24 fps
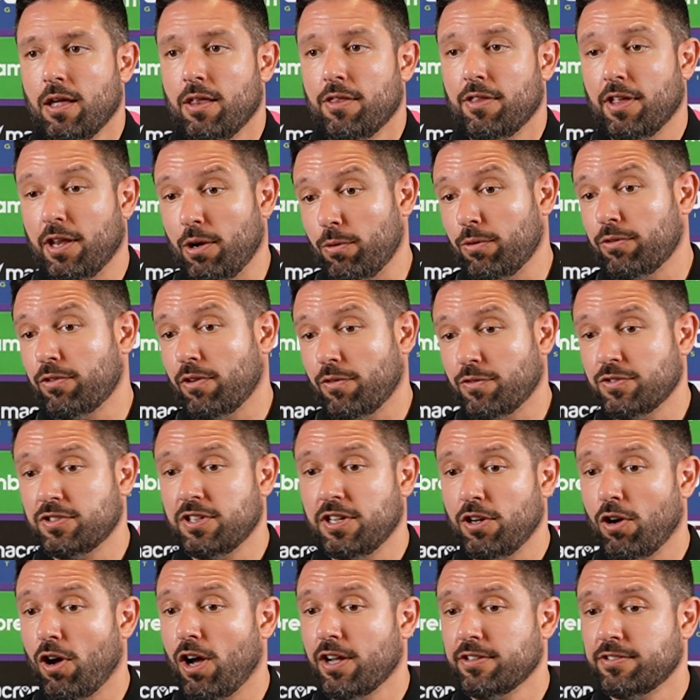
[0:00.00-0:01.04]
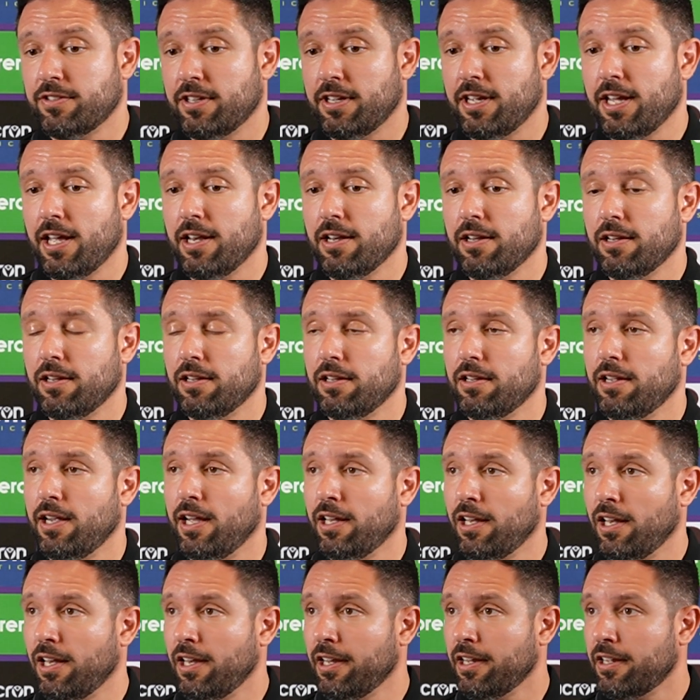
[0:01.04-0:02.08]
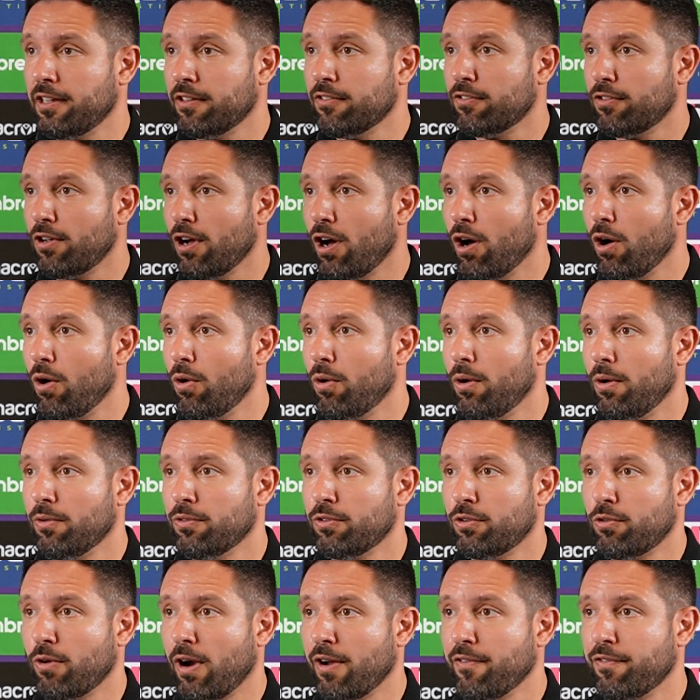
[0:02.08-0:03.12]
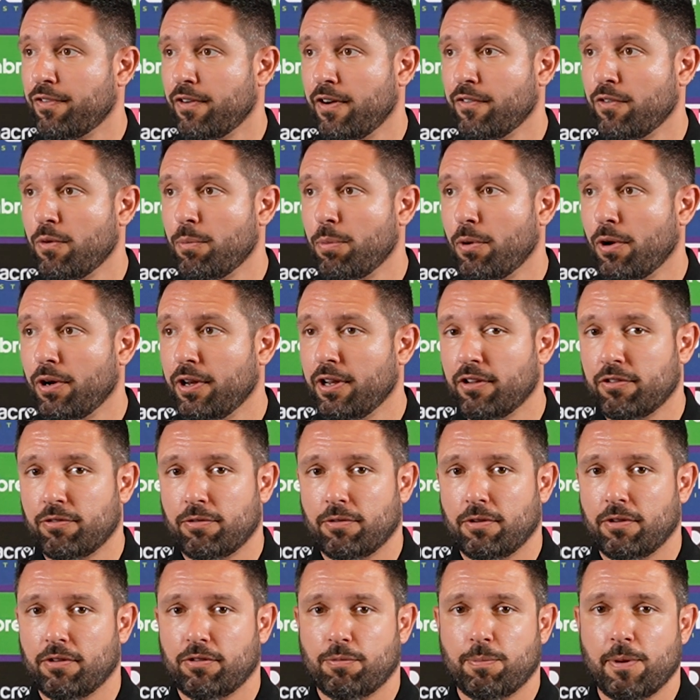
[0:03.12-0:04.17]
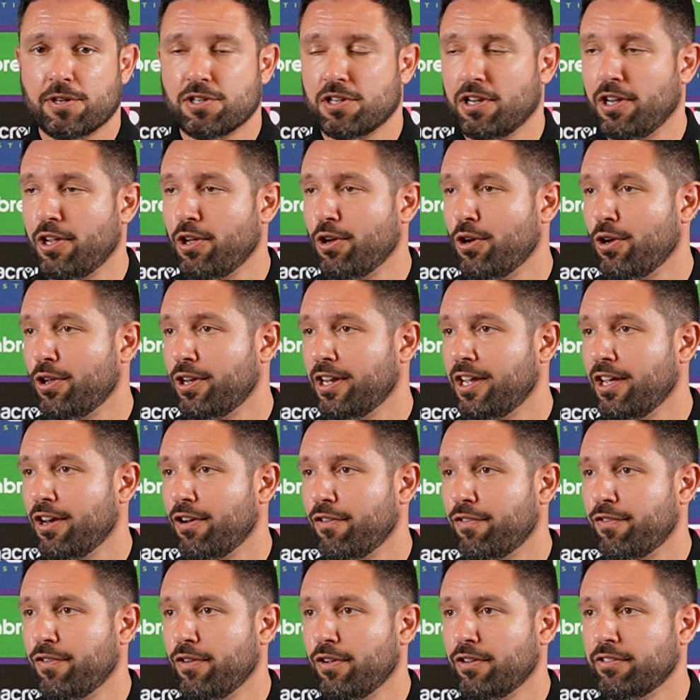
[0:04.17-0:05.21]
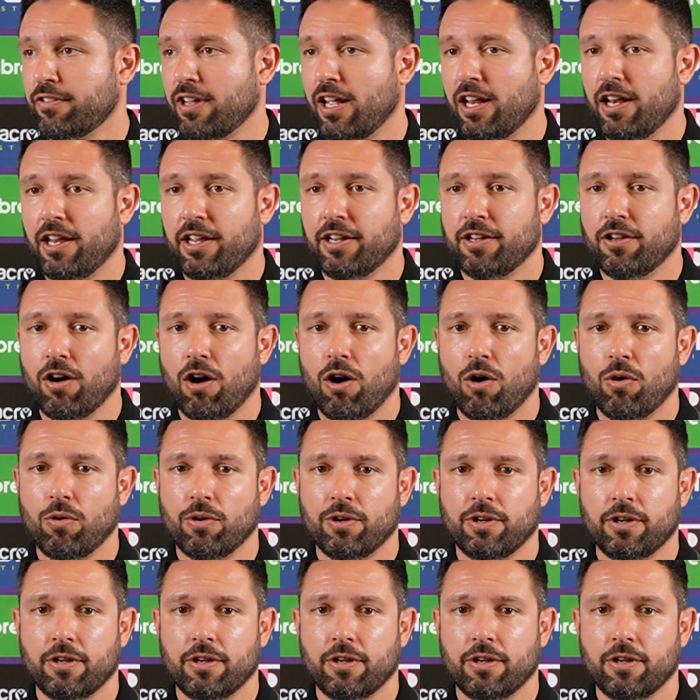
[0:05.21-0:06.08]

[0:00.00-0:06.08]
Then it was obviously nice to get Ella Lincoln's goal. It was great for everybody, especially her, to get her first A-League goal.